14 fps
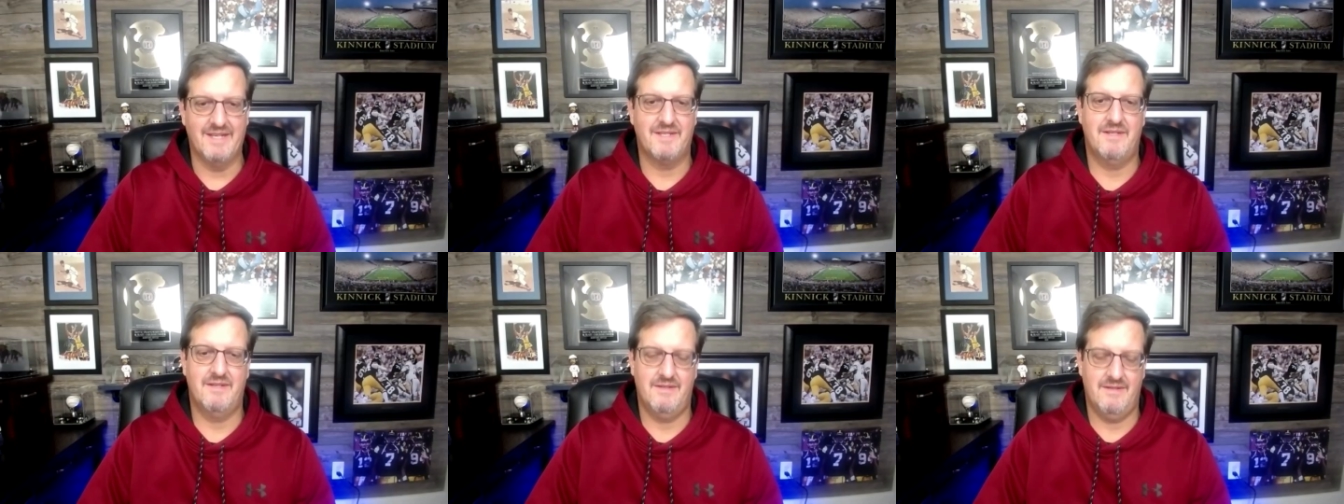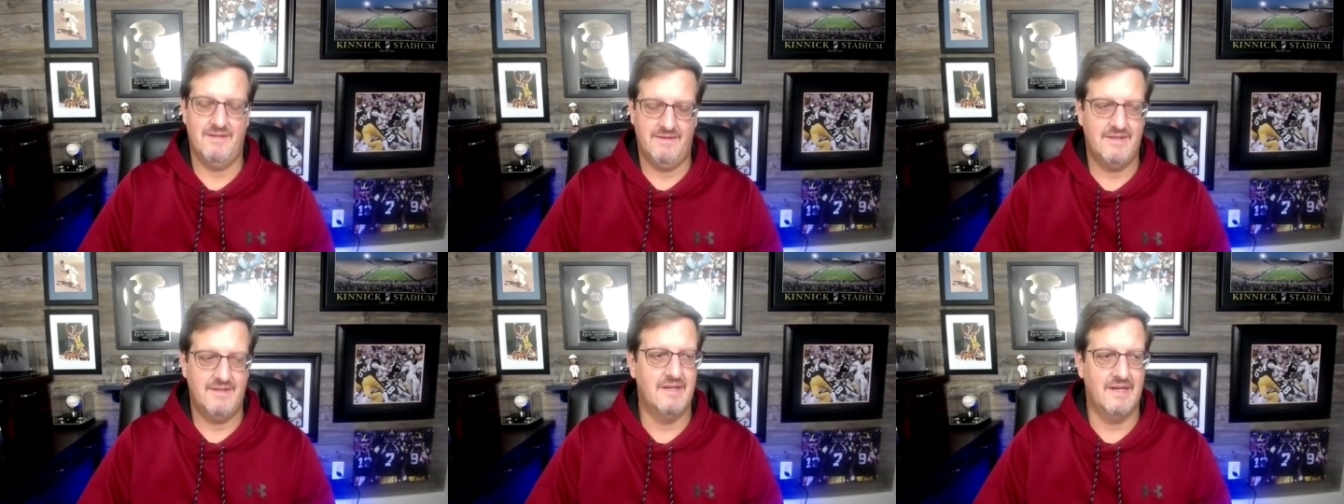Yes,
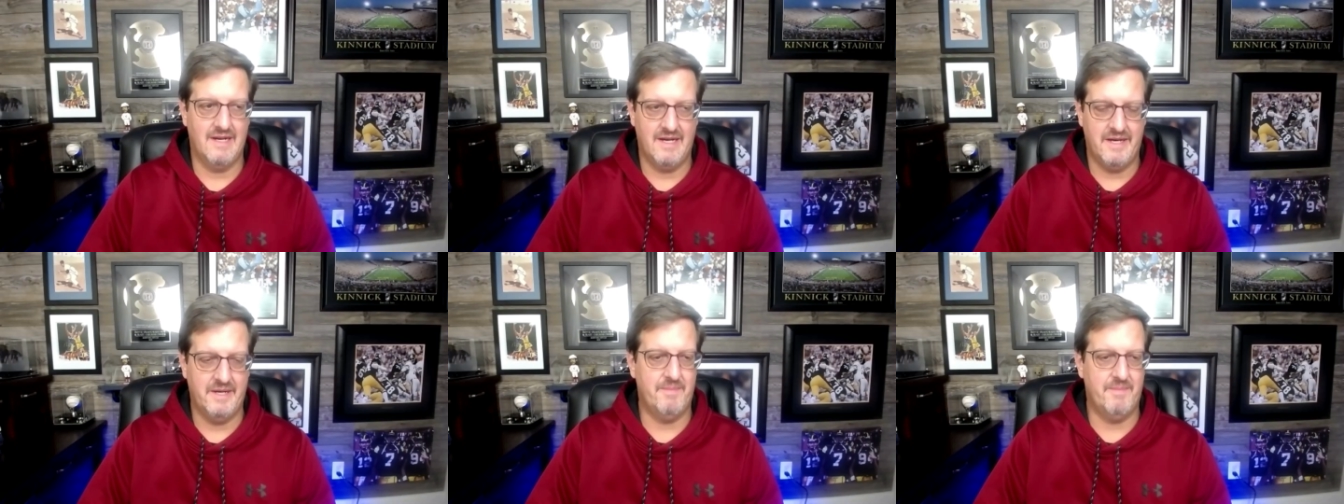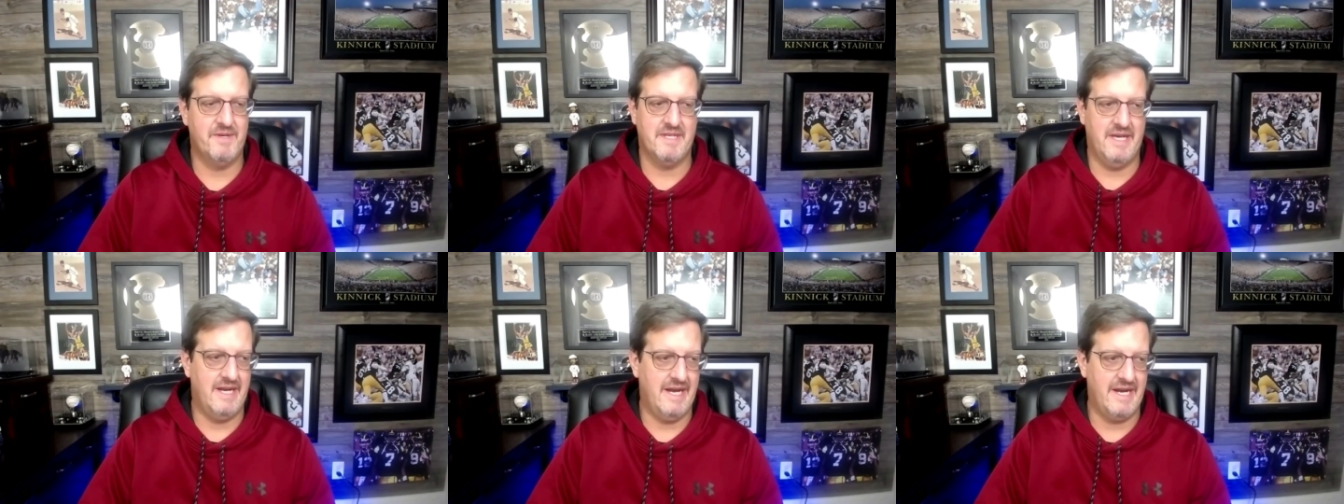100%.
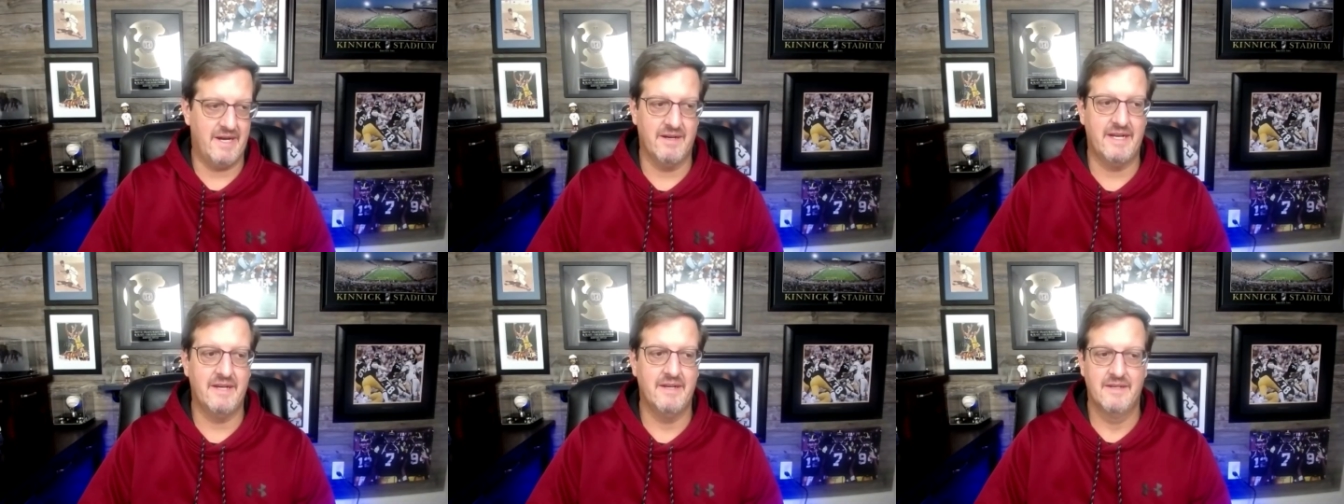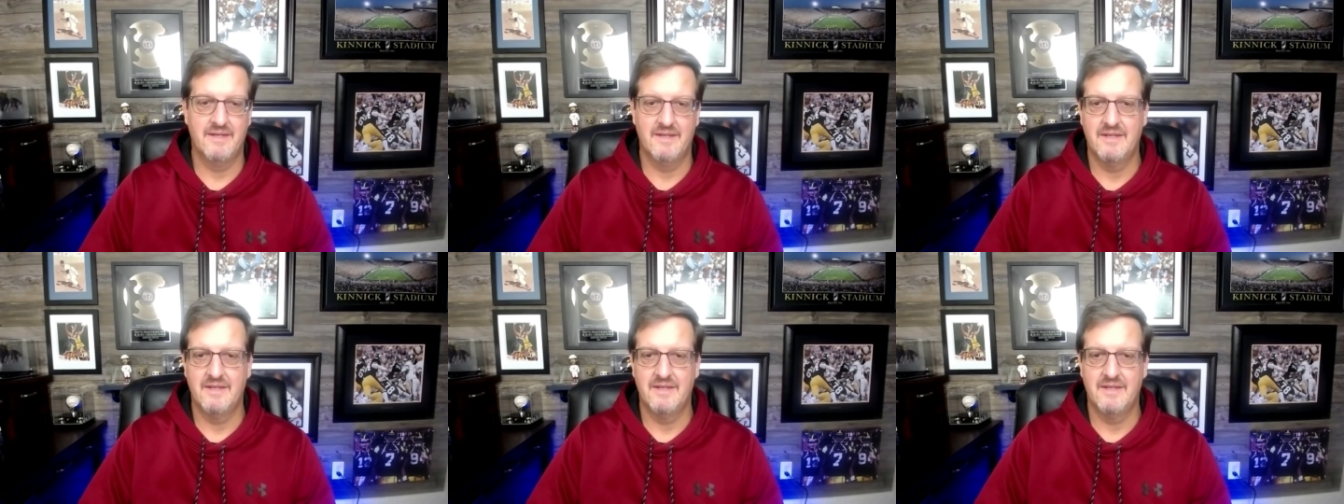Absolutely. I agree.